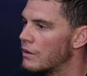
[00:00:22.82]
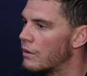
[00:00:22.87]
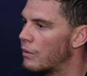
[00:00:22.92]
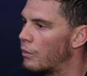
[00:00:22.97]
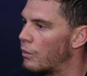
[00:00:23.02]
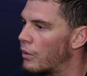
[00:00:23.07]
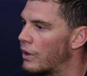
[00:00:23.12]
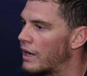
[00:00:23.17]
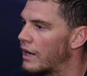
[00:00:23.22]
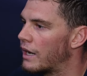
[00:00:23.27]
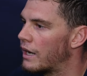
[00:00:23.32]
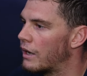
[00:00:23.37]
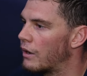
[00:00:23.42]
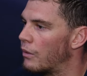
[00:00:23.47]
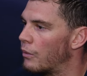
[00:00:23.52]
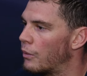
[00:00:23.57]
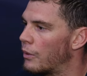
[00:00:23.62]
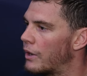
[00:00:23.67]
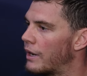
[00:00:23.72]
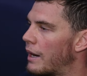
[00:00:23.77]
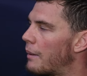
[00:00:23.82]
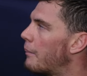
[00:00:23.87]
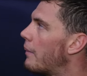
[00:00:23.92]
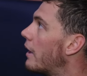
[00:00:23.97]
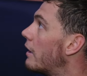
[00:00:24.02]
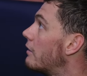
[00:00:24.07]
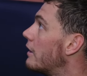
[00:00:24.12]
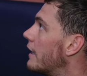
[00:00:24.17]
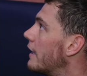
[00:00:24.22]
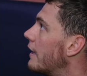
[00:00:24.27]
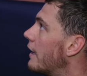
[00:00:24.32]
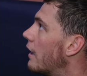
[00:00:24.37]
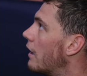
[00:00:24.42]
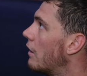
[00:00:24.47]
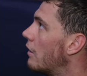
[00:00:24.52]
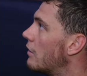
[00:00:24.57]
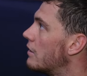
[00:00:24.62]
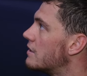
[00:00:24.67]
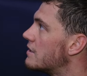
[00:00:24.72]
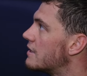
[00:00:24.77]
where am I right
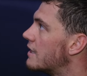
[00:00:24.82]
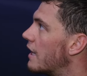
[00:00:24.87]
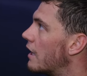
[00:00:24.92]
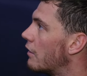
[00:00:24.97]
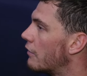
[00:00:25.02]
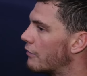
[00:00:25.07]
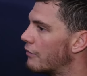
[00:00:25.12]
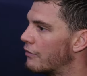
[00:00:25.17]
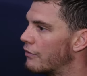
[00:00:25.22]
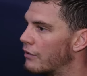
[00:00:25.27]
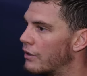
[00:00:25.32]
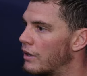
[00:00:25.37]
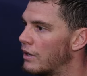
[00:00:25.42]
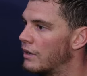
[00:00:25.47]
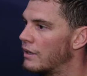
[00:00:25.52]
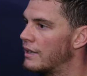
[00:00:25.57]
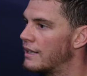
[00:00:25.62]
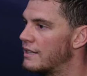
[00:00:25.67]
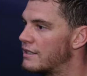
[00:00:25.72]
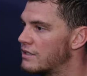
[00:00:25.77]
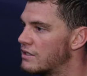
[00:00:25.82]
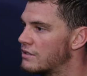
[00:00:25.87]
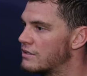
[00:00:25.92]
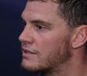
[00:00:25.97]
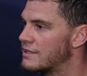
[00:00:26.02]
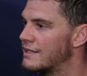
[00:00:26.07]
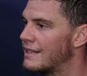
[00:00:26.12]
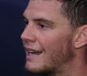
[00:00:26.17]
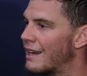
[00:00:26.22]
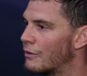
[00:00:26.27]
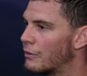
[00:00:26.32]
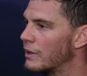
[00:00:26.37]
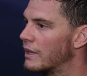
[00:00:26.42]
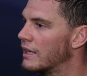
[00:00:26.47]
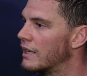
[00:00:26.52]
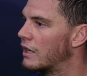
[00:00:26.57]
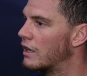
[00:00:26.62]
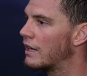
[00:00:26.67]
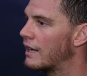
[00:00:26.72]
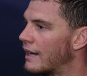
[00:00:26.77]
now, instead of it's not
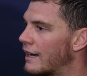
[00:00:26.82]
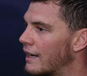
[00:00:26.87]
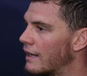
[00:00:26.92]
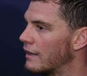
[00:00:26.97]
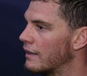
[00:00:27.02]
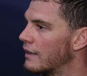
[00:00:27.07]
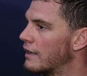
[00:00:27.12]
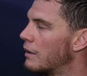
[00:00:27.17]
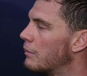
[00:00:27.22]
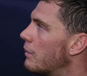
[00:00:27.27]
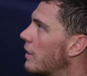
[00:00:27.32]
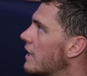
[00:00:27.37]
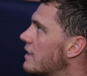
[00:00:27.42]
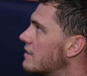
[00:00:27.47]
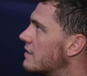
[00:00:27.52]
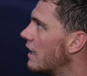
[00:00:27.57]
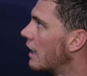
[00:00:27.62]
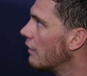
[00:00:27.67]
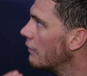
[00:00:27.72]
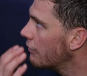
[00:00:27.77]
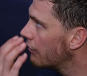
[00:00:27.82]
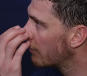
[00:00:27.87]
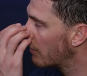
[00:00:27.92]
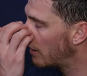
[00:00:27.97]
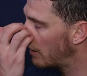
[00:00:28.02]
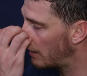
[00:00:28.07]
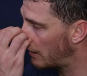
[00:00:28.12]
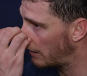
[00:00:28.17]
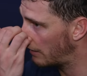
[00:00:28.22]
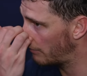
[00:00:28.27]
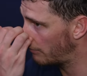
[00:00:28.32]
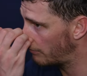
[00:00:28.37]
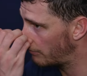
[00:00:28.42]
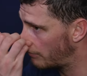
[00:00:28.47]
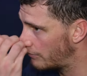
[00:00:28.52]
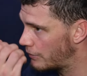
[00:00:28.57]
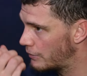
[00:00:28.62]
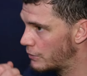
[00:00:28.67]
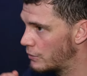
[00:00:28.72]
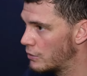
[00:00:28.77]
really clicking by itself.
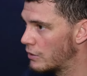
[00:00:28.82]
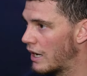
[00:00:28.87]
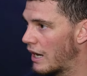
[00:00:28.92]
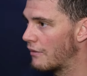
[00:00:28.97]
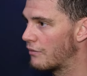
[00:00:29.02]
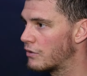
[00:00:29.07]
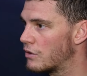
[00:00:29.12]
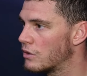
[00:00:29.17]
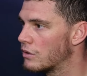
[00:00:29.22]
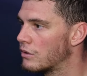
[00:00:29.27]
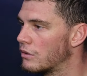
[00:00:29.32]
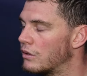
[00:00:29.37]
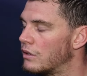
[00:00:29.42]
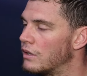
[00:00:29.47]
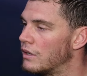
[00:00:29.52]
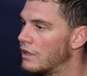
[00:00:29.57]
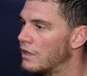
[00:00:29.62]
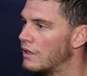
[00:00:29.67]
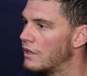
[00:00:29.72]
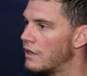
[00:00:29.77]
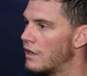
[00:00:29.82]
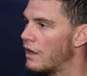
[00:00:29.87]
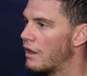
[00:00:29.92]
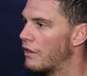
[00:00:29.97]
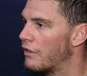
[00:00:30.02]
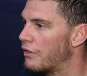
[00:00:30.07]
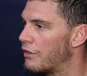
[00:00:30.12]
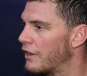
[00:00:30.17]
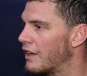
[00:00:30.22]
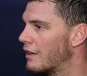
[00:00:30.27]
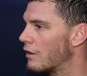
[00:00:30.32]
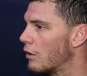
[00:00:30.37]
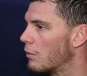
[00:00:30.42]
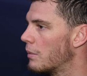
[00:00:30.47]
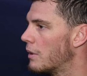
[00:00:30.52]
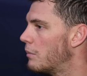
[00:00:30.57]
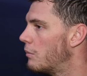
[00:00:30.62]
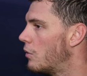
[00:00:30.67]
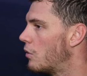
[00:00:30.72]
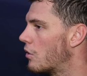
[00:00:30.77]
You have to think a little
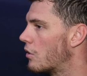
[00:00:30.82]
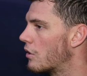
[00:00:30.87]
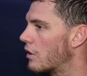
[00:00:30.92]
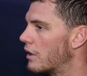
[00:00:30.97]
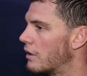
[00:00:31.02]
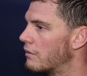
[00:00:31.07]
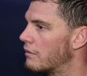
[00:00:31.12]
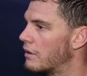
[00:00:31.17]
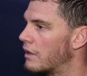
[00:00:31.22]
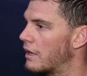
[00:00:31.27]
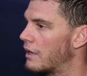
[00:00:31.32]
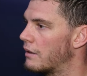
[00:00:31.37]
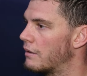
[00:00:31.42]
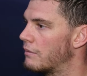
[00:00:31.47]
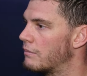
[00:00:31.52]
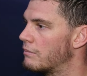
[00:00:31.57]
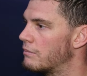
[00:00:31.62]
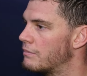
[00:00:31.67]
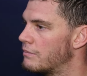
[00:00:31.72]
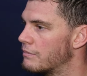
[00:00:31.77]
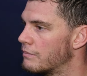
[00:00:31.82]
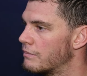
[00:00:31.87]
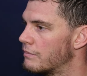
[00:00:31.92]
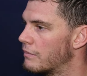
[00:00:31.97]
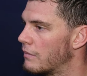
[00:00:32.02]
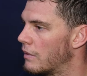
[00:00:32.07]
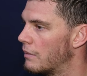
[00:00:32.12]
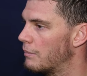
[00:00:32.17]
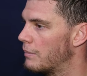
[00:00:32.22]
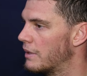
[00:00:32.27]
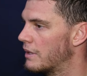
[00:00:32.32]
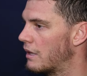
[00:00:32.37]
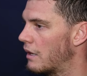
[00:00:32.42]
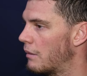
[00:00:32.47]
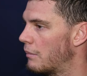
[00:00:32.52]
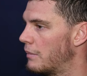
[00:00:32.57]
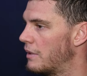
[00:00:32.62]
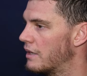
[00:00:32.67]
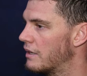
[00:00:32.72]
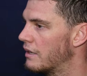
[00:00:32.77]
bit more, and but
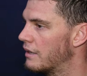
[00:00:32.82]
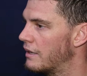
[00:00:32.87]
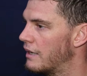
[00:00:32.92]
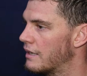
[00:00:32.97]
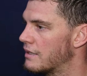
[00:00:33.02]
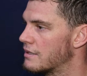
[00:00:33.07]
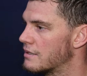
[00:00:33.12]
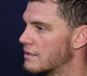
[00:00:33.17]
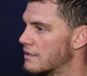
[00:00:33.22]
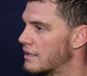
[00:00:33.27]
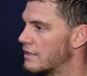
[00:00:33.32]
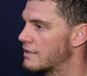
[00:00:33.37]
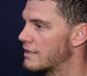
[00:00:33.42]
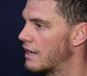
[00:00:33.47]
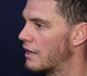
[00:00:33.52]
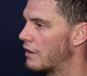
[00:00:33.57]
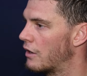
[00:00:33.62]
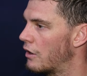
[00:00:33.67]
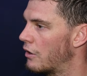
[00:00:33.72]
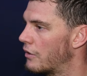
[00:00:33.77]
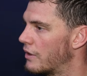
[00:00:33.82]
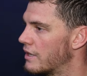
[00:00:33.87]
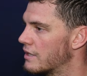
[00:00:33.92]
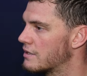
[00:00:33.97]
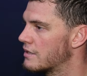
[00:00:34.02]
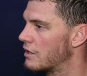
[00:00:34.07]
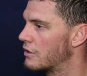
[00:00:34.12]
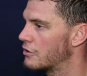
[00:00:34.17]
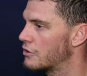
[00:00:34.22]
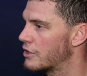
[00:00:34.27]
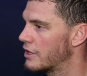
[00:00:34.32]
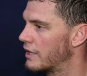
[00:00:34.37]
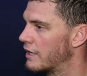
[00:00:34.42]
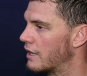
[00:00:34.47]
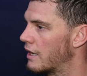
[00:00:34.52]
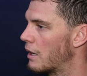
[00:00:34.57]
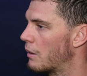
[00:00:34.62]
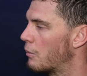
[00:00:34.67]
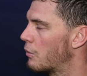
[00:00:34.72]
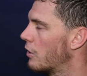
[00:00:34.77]
I mean that's kind of how it is now in
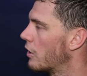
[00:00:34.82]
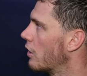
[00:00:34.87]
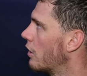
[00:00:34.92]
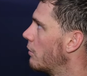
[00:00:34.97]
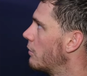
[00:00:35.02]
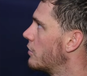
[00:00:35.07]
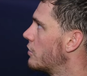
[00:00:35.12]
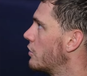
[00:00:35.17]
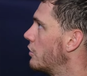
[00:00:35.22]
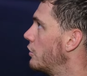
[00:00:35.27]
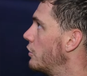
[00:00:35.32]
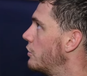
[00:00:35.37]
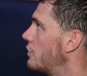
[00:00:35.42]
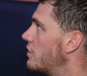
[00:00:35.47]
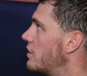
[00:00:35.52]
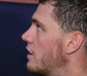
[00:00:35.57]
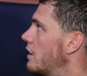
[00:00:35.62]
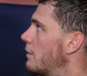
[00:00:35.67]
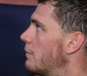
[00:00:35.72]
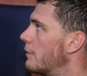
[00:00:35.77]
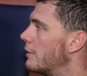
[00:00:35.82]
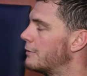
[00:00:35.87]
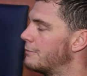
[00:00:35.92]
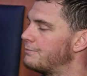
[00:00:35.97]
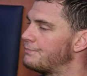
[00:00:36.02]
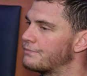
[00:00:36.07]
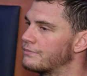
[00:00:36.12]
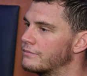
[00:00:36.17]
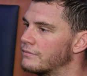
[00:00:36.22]
training camp when it comes to a new team and